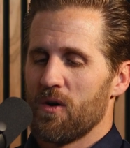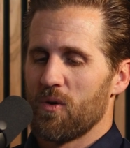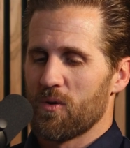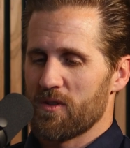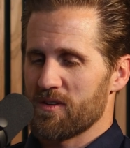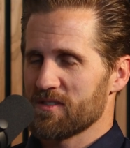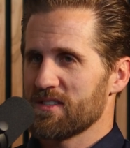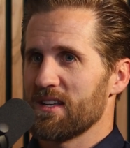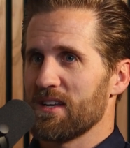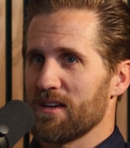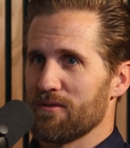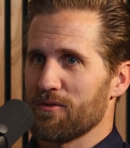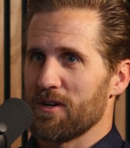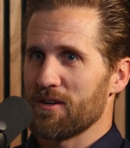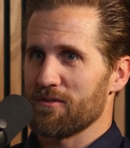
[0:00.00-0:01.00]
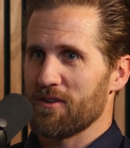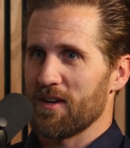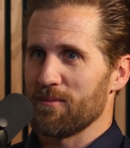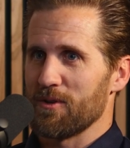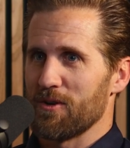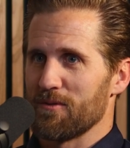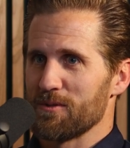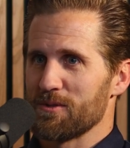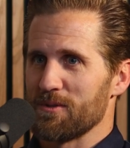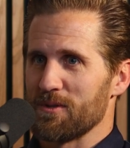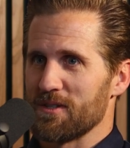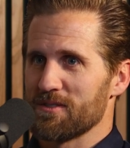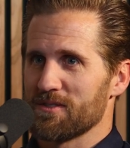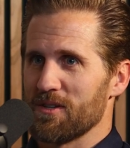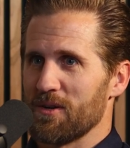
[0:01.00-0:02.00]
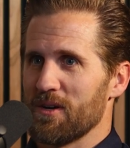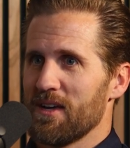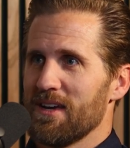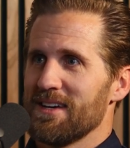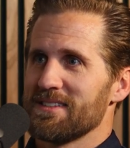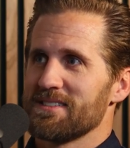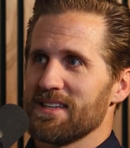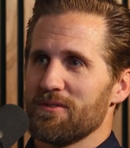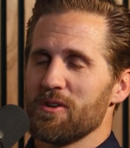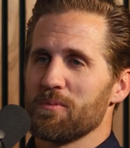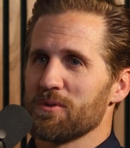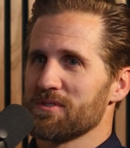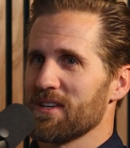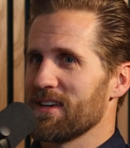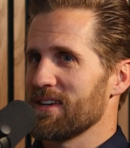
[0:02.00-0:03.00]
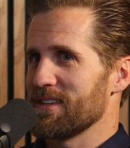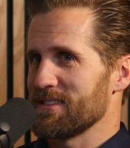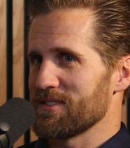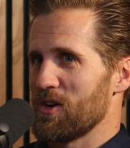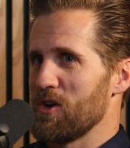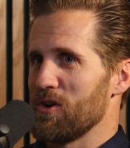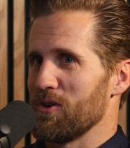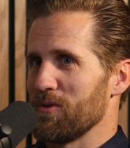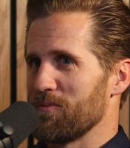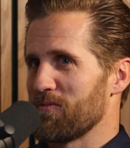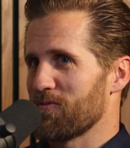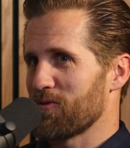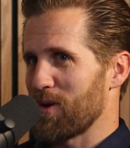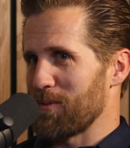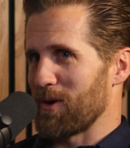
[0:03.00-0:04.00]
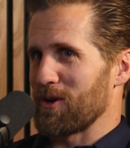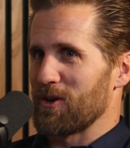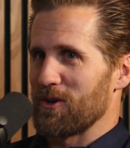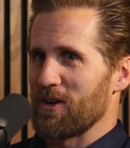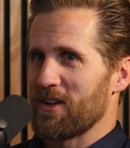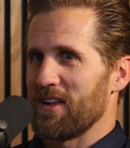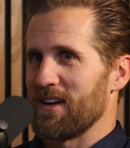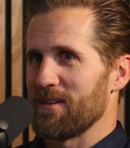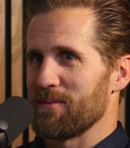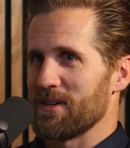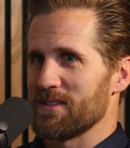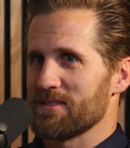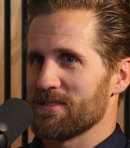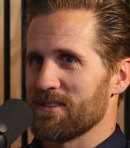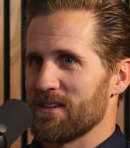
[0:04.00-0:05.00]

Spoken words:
or they're sending a friend or family over to us. So 70% is all from our current client base.